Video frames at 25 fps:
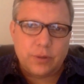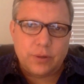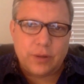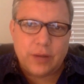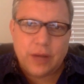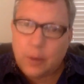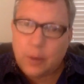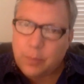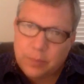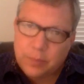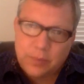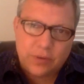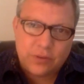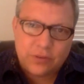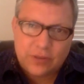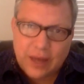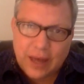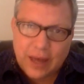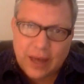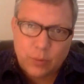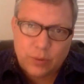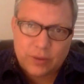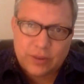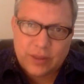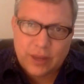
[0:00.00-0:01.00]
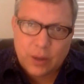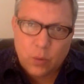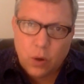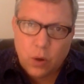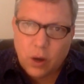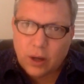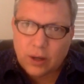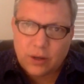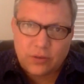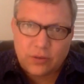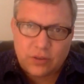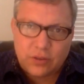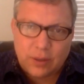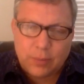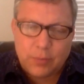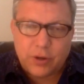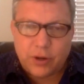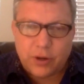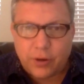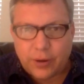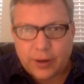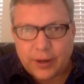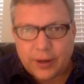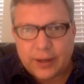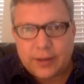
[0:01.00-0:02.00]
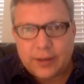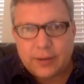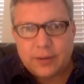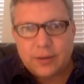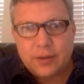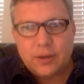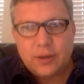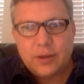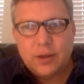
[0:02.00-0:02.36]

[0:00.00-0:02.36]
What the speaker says: help them decide what they want to some degree.